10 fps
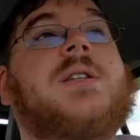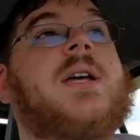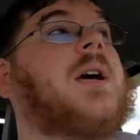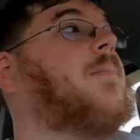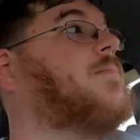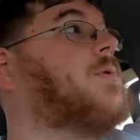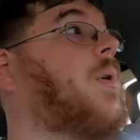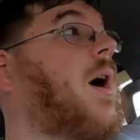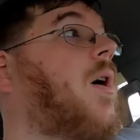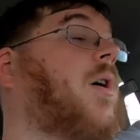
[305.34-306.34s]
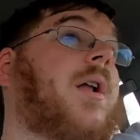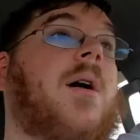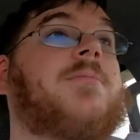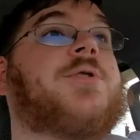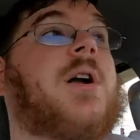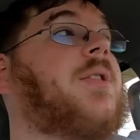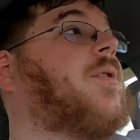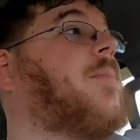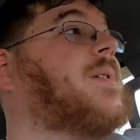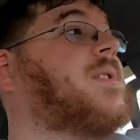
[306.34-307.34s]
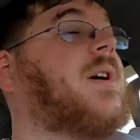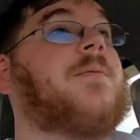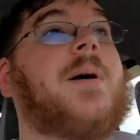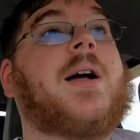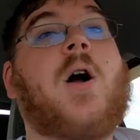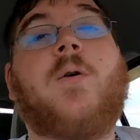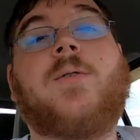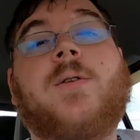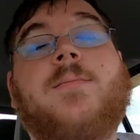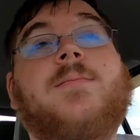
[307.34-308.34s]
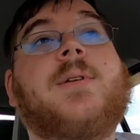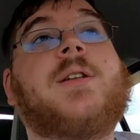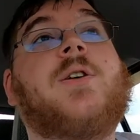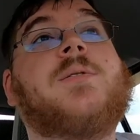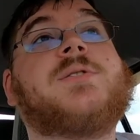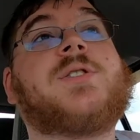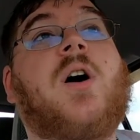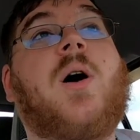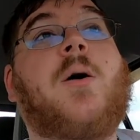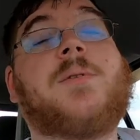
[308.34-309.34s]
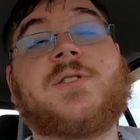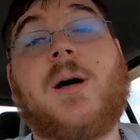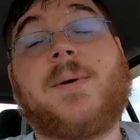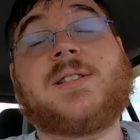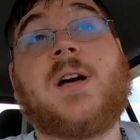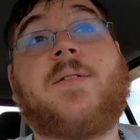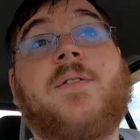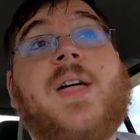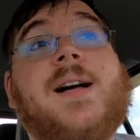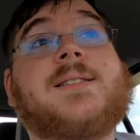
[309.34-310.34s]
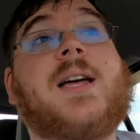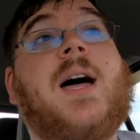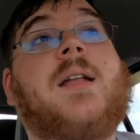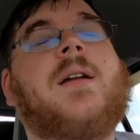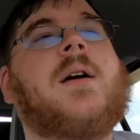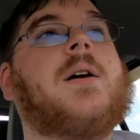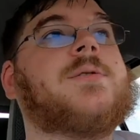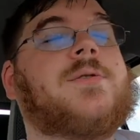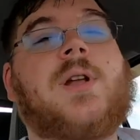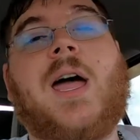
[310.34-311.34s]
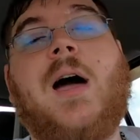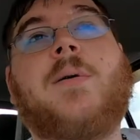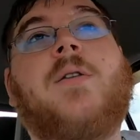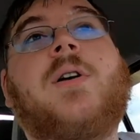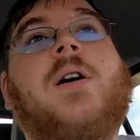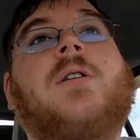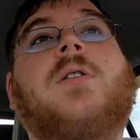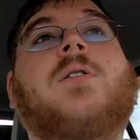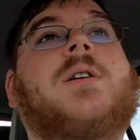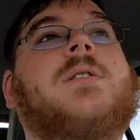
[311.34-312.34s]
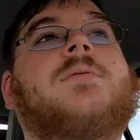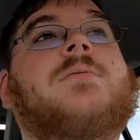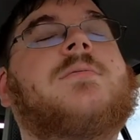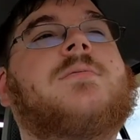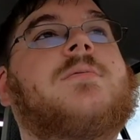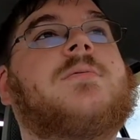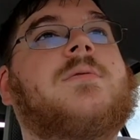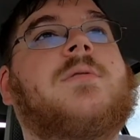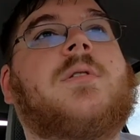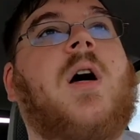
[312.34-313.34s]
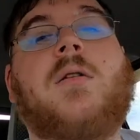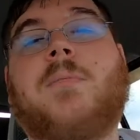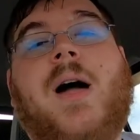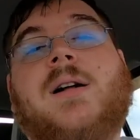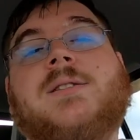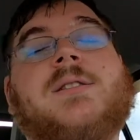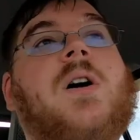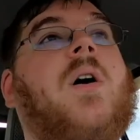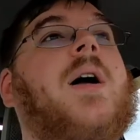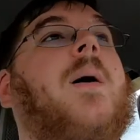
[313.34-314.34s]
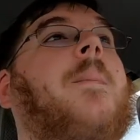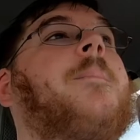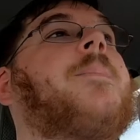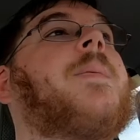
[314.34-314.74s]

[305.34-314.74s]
to tip, so I hurried up and tried to throw myself back over. In doing so, I almost dumped myself off that side. So now I'm over here looking unbalanced as all hell.